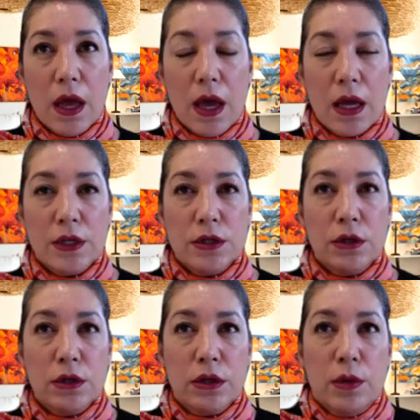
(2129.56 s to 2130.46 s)
And I took
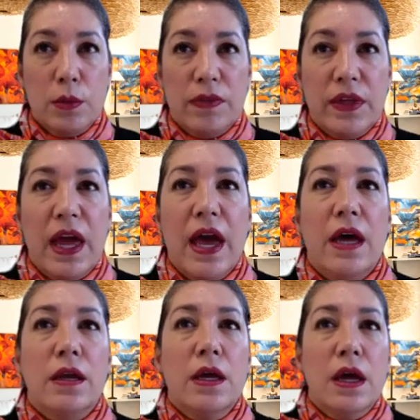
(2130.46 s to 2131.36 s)
a look at what they
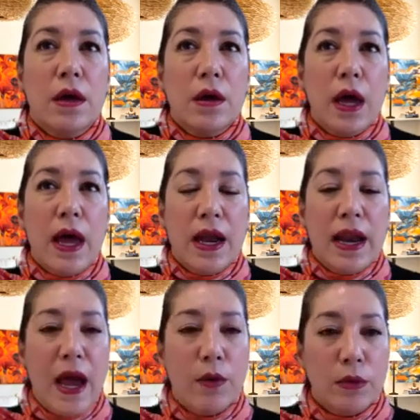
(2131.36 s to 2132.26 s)
had and
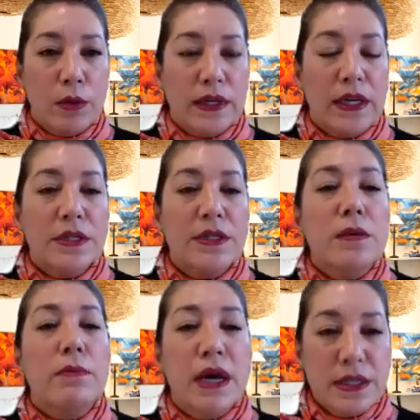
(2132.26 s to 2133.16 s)
how it related to
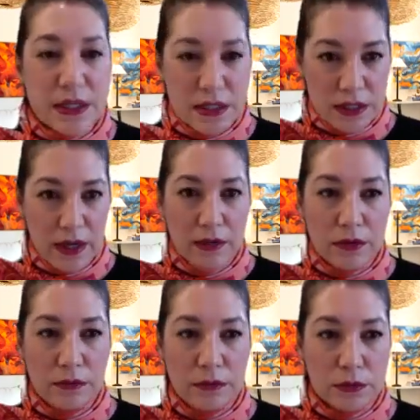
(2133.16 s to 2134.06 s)
my
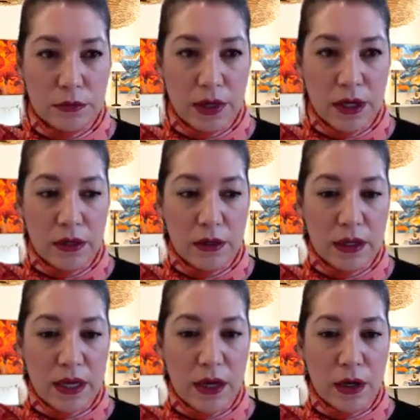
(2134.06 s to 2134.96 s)
style, right?
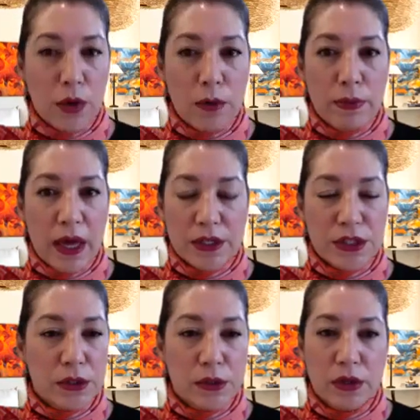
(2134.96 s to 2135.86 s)
Again, going back
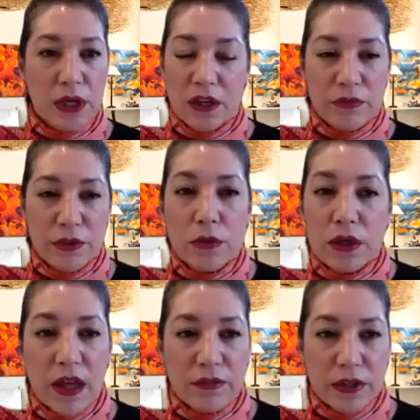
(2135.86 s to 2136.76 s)
to if you
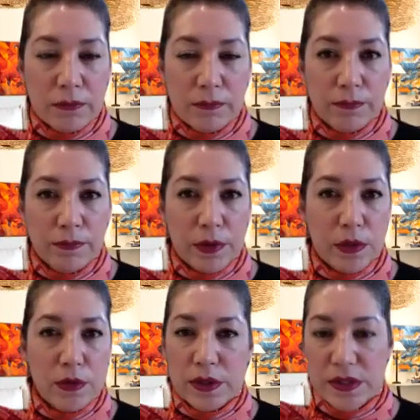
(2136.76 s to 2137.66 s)
love it,
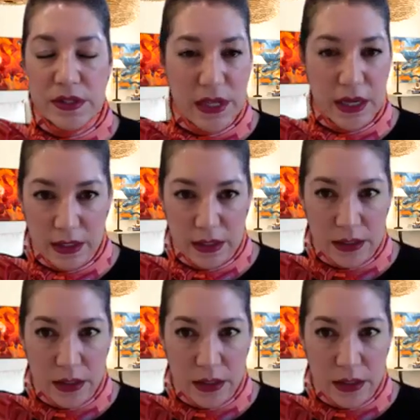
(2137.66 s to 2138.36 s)
you can sell it.